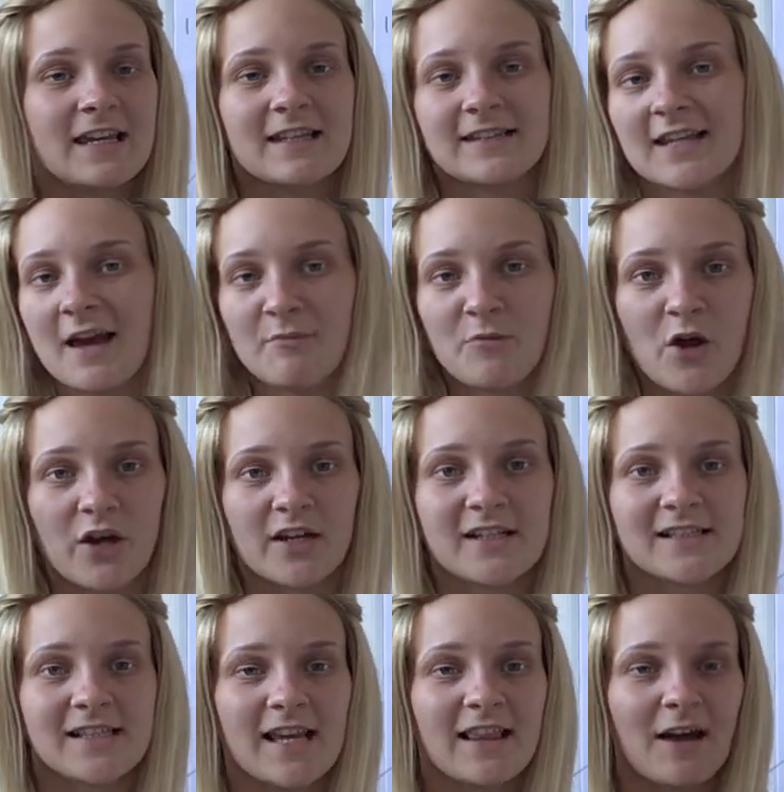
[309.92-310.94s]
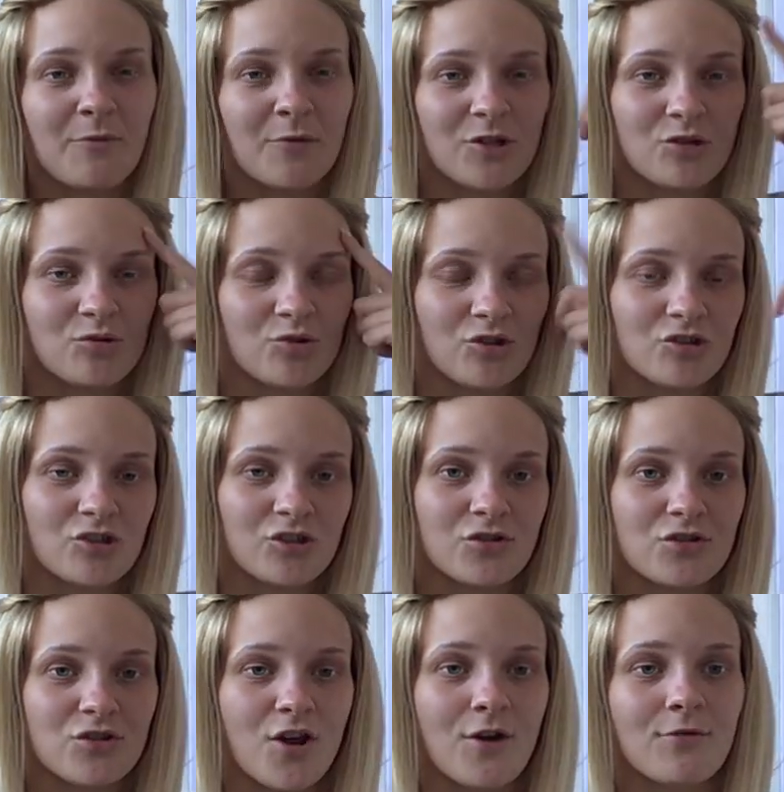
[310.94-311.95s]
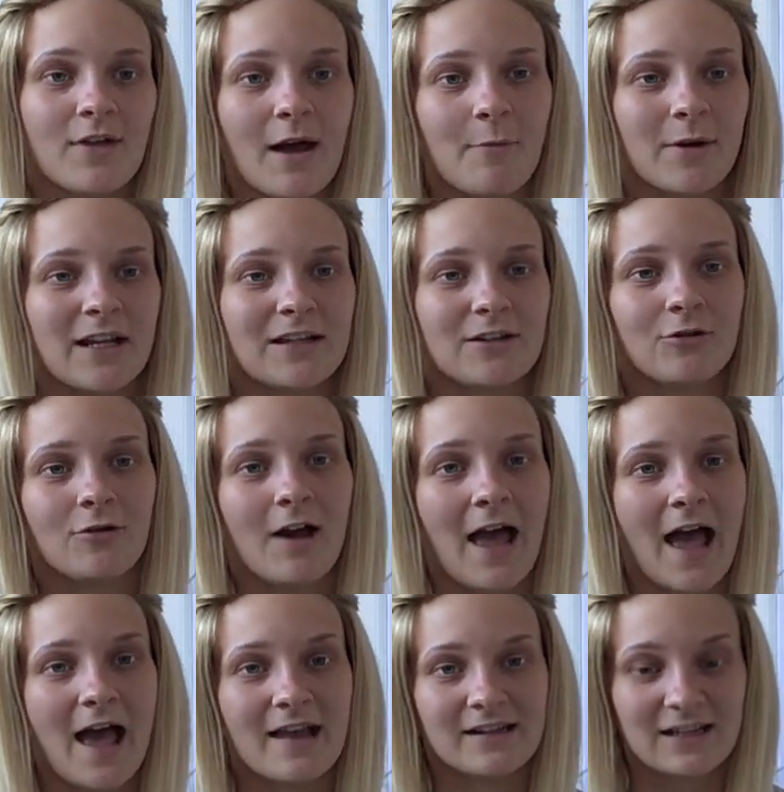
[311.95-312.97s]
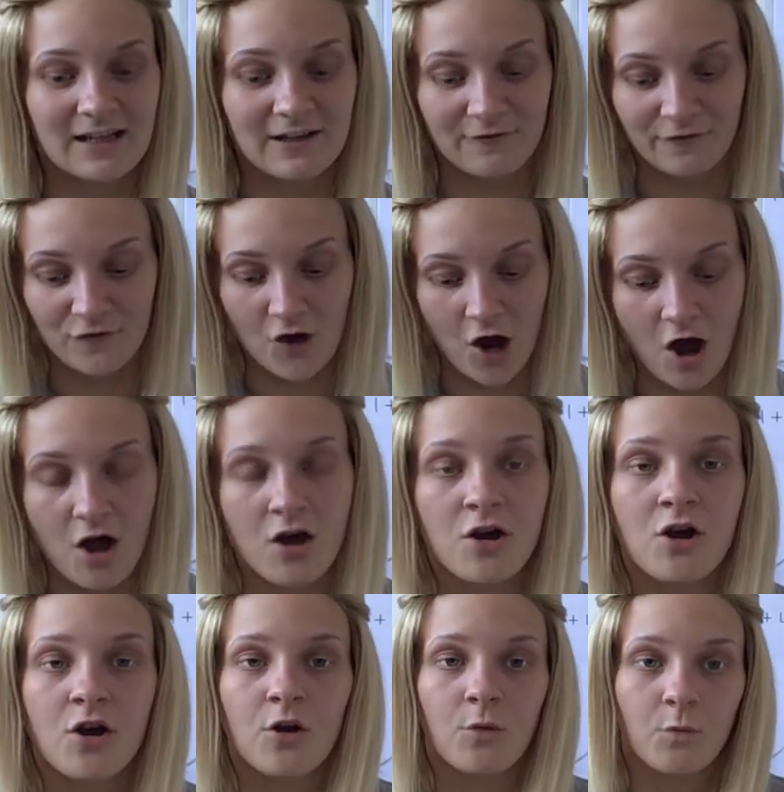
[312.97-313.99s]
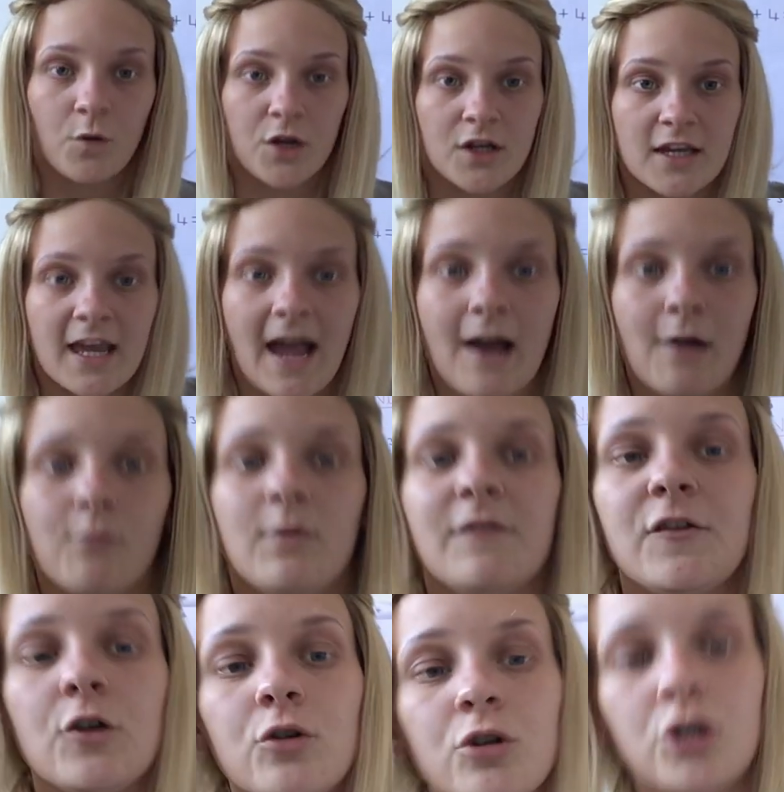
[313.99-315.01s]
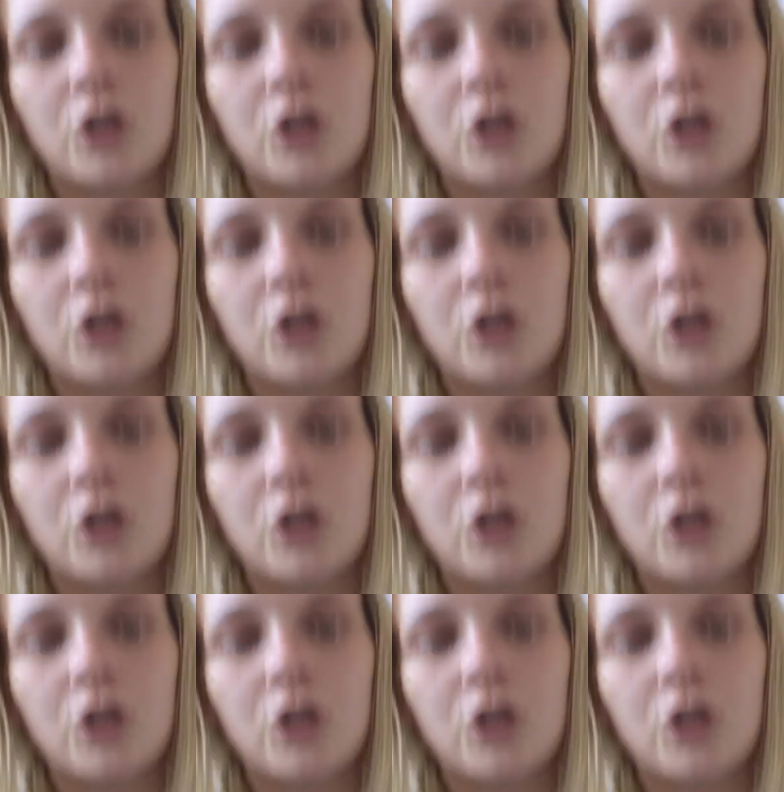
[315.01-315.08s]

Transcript: easy. I'm not gonna say that one, you should just know that one in your head. If not, work it out with your